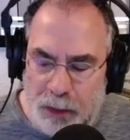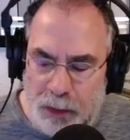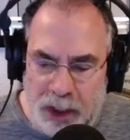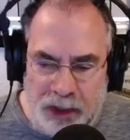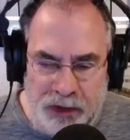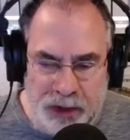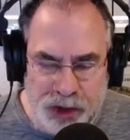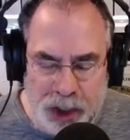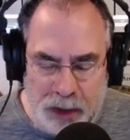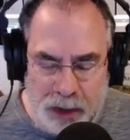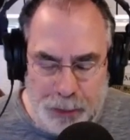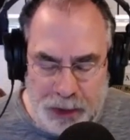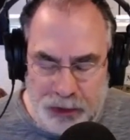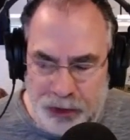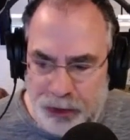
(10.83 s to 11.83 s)
ladies and
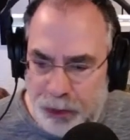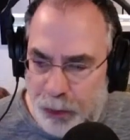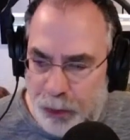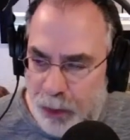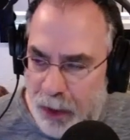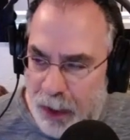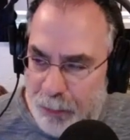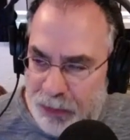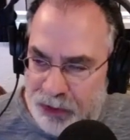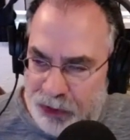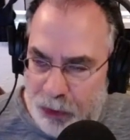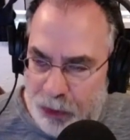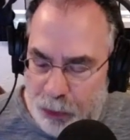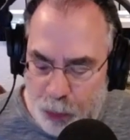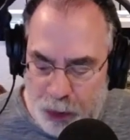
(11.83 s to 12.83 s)
gentlemen, to
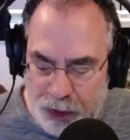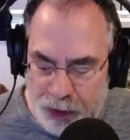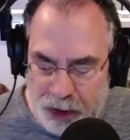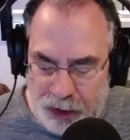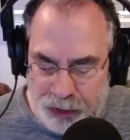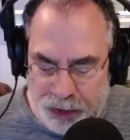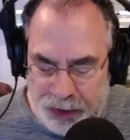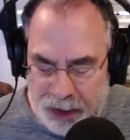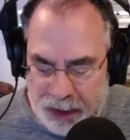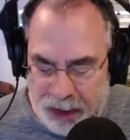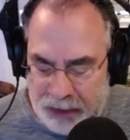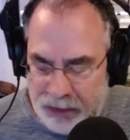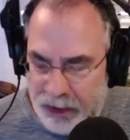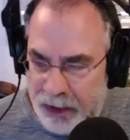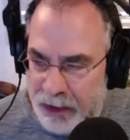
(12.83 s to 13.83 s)
episode
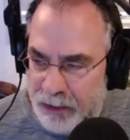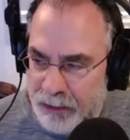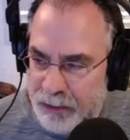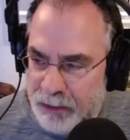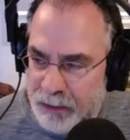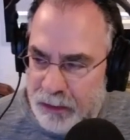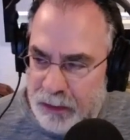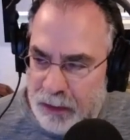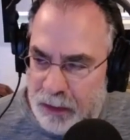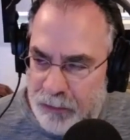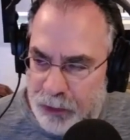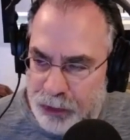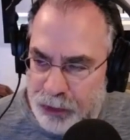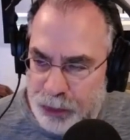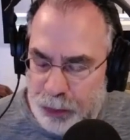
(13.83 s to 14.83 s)
119 of
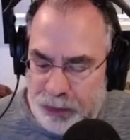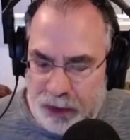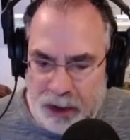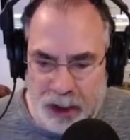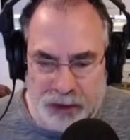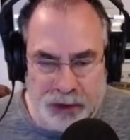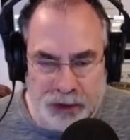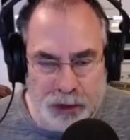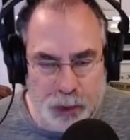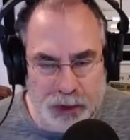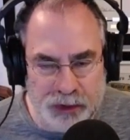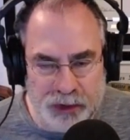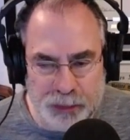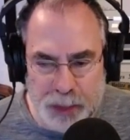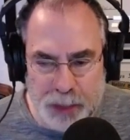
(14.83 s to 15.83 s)
the Truth and
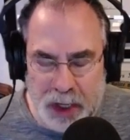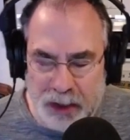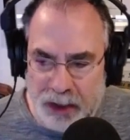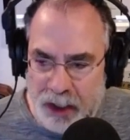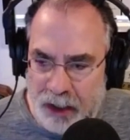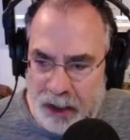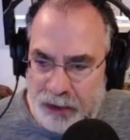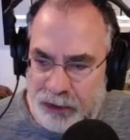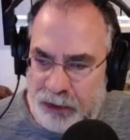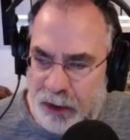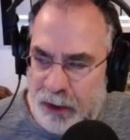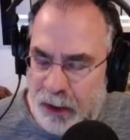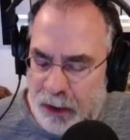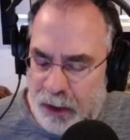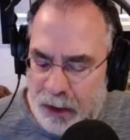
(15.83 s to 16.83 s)
Consequences podcast
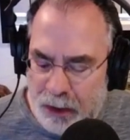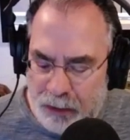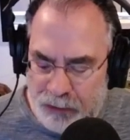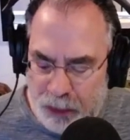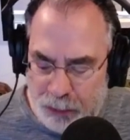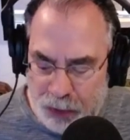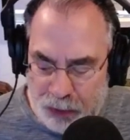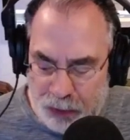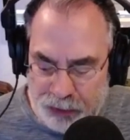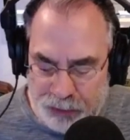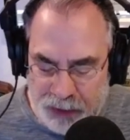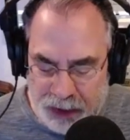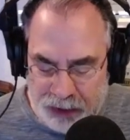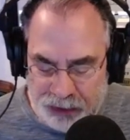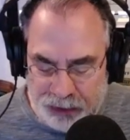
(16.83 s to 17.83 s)
from Las
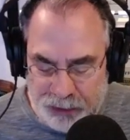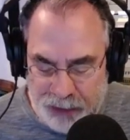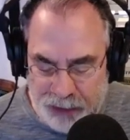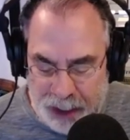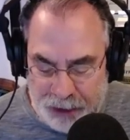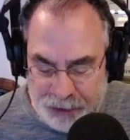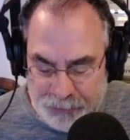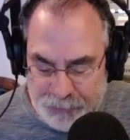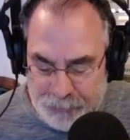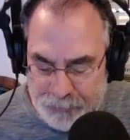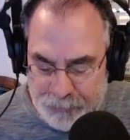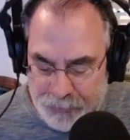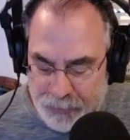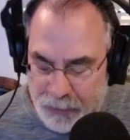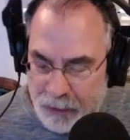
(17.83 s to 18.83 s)
Vegas, Nevada.
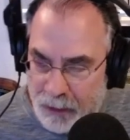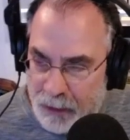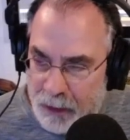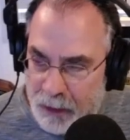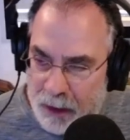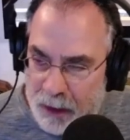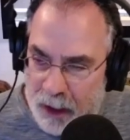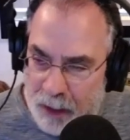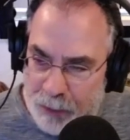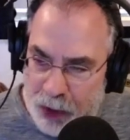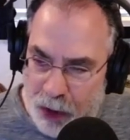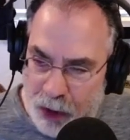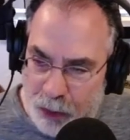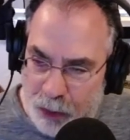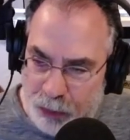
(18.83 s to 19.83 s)
I'm
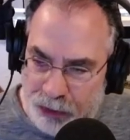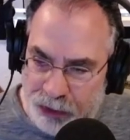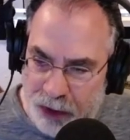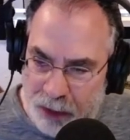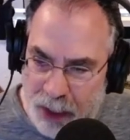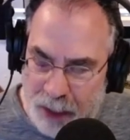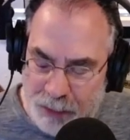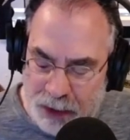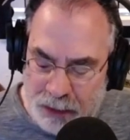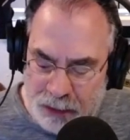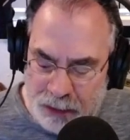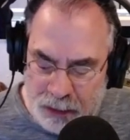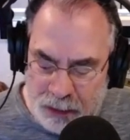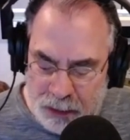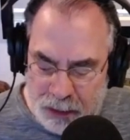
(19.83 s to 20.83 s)
your host, Doug
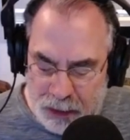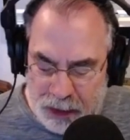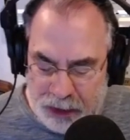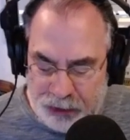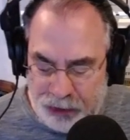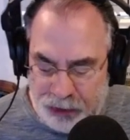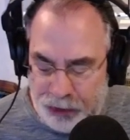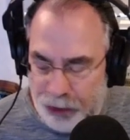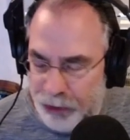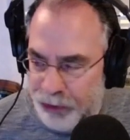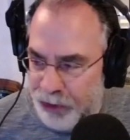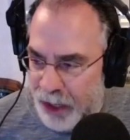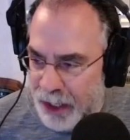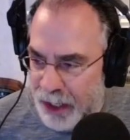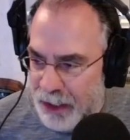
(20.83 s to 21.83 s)
Poppa. It's
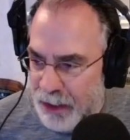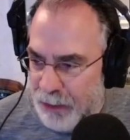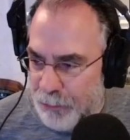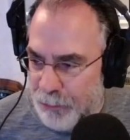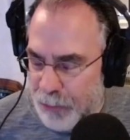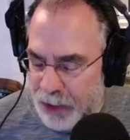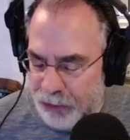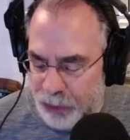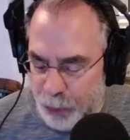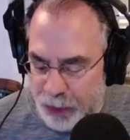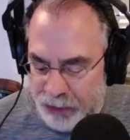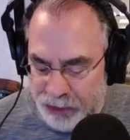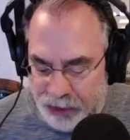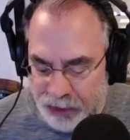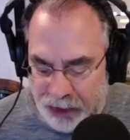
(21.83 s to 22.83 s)
Thursday, May
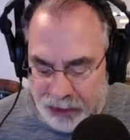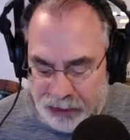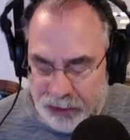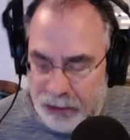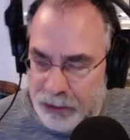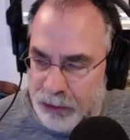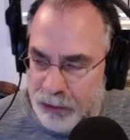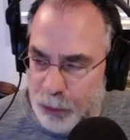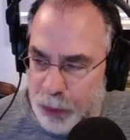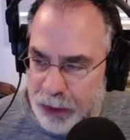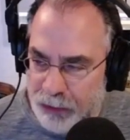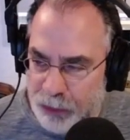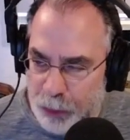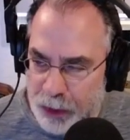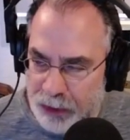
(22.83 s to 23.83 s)
26th,
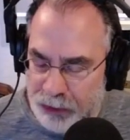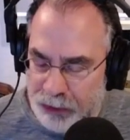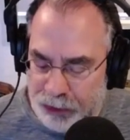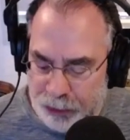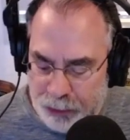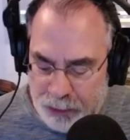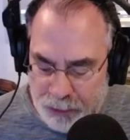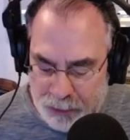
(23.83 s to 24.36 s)
2022.